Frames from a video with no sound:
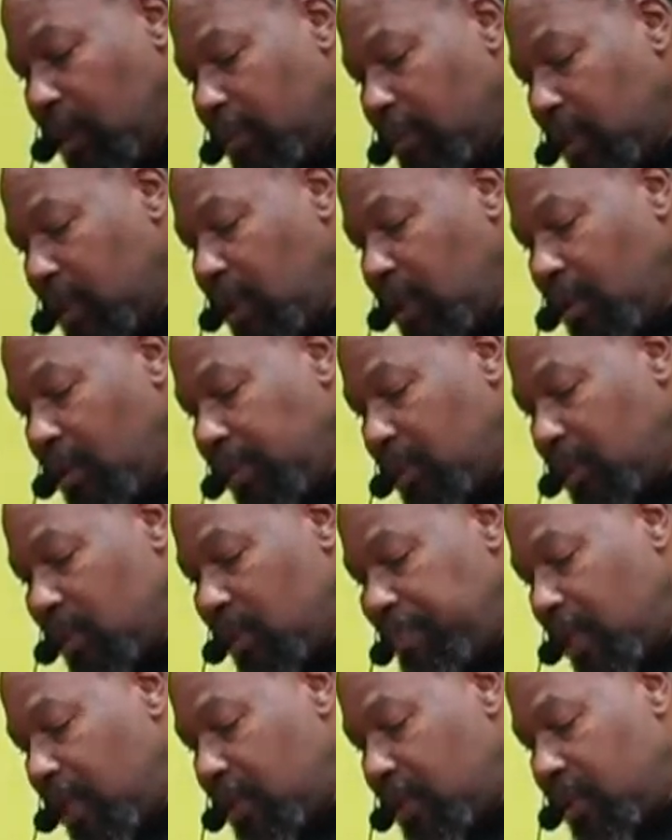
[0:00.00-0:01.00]
one thing about this
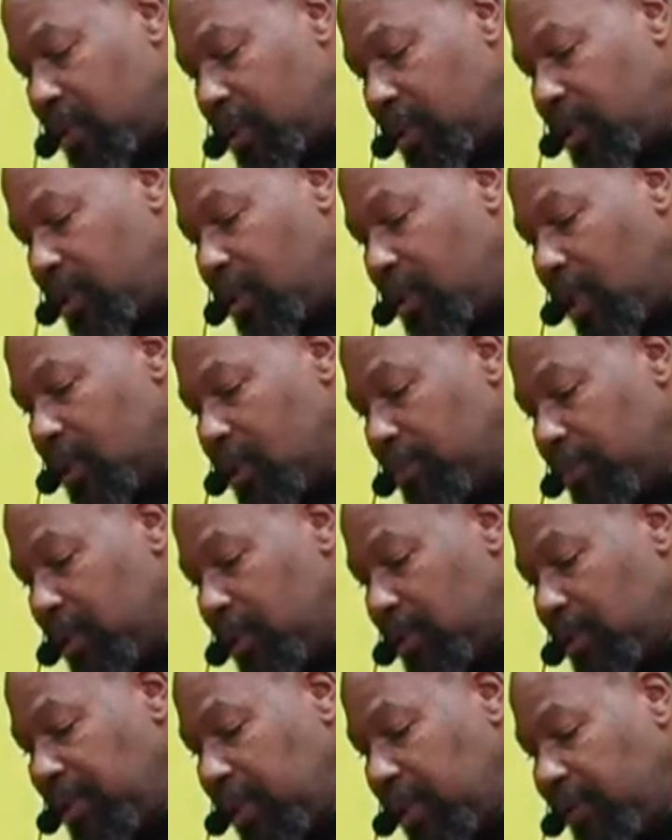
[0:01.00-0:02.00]
pasta dish, you guys, I'm
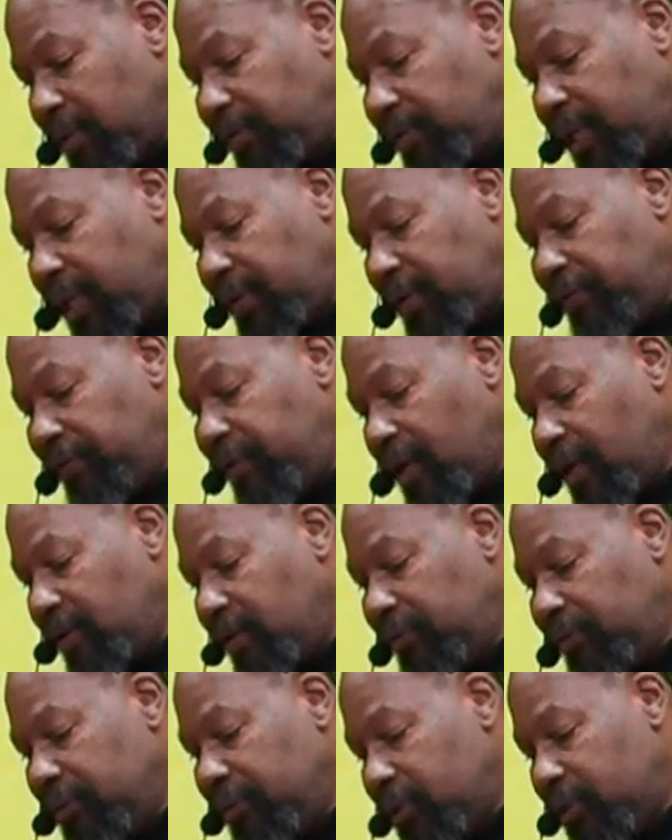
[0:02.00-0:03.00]
just making a very
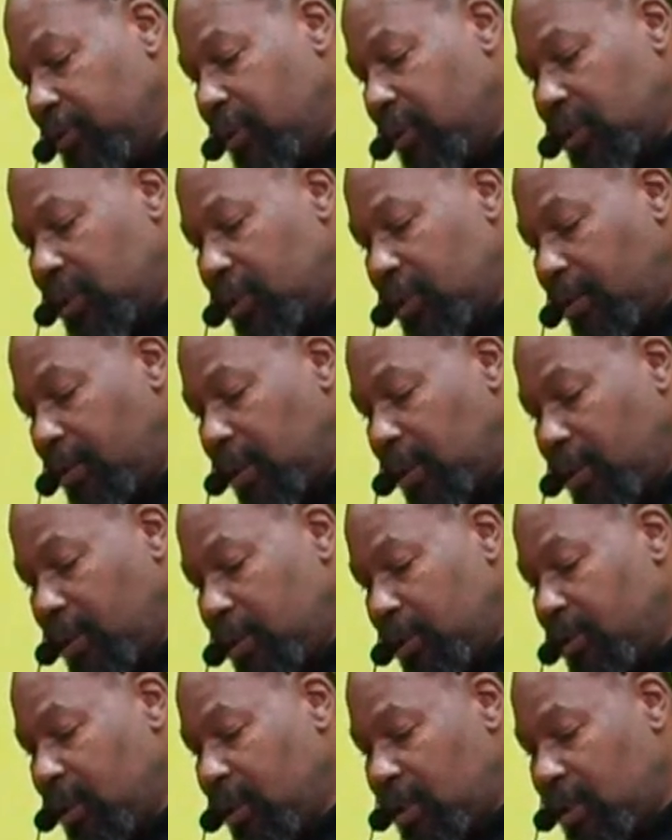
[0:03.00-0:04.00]
flavorful sauce, and then I'm going to
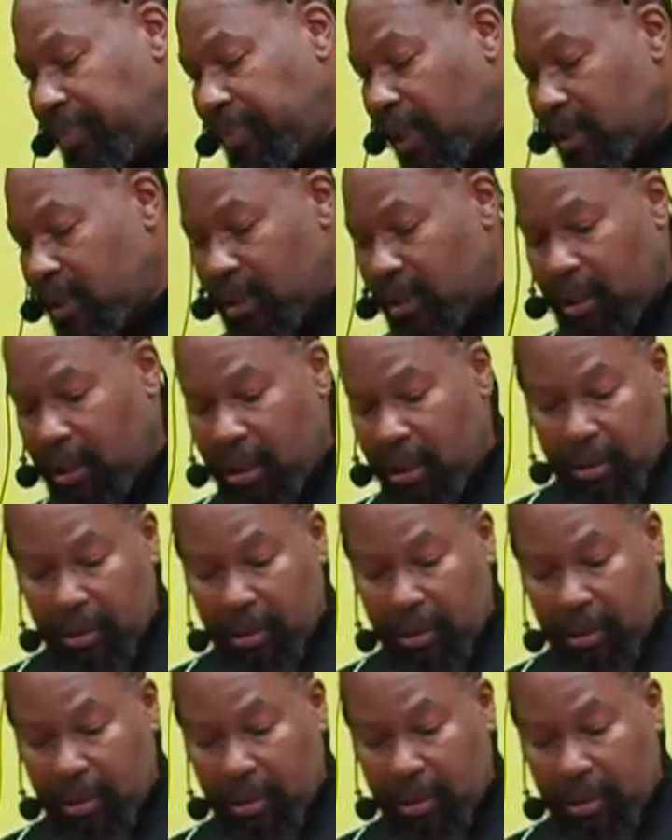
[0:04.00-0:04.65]
toss the pasta in it,